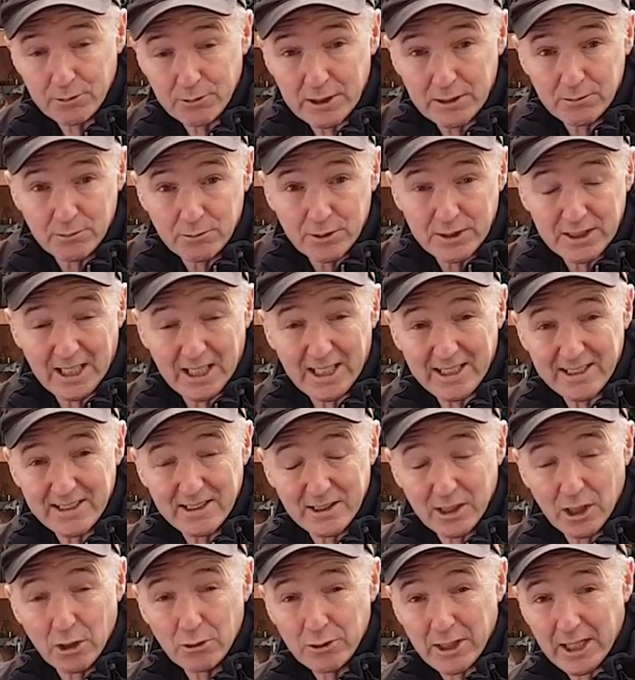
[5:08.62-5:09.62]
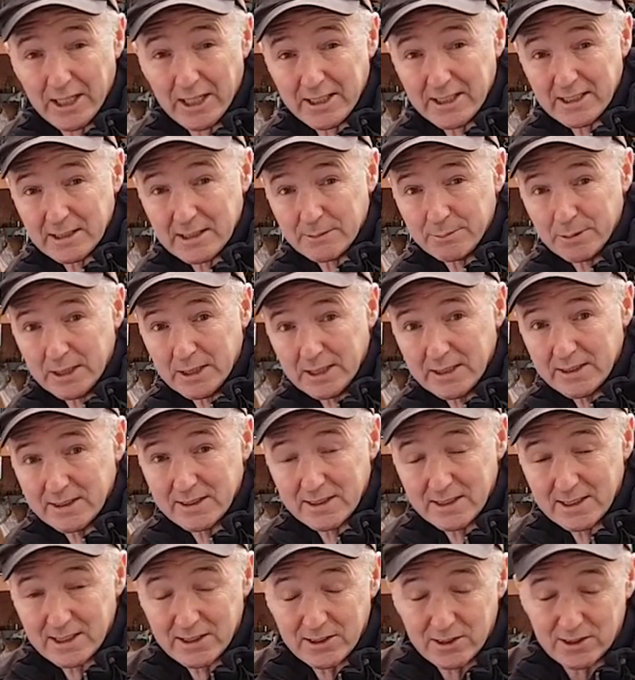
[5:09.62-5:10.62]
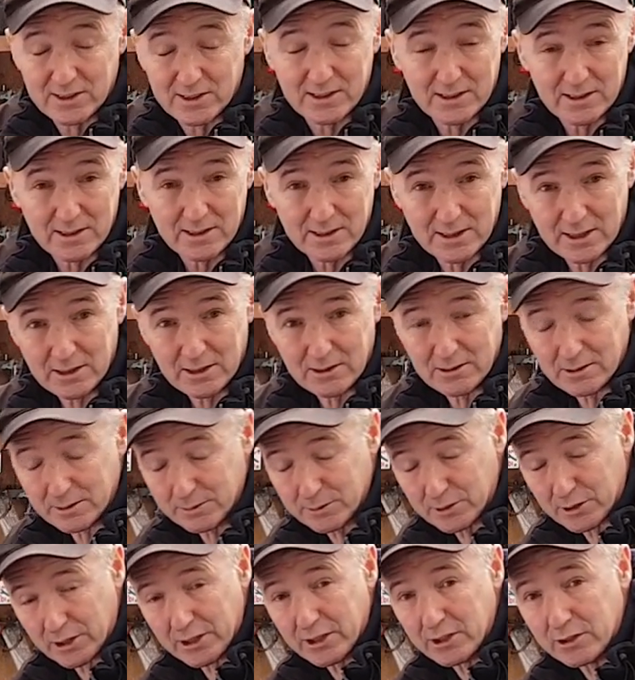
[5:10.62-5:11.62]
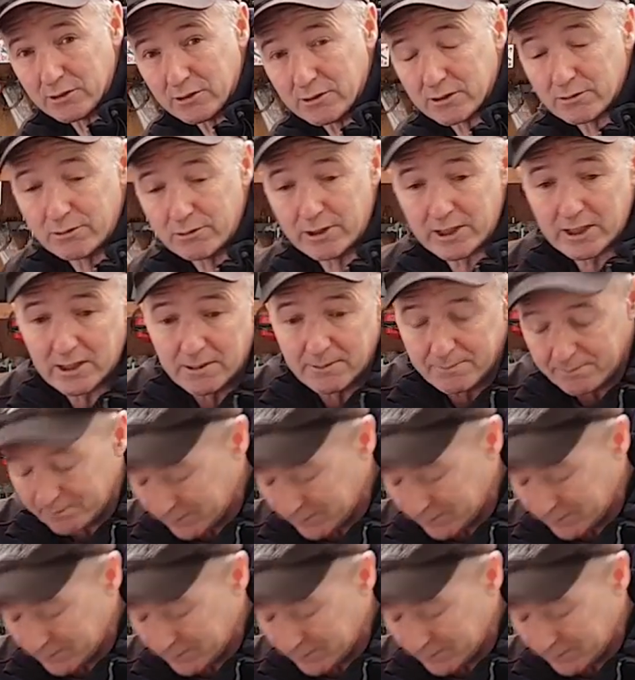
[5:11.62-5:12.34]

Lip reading: with was locating the pins, and that's just, you know, I was trying to do it quick.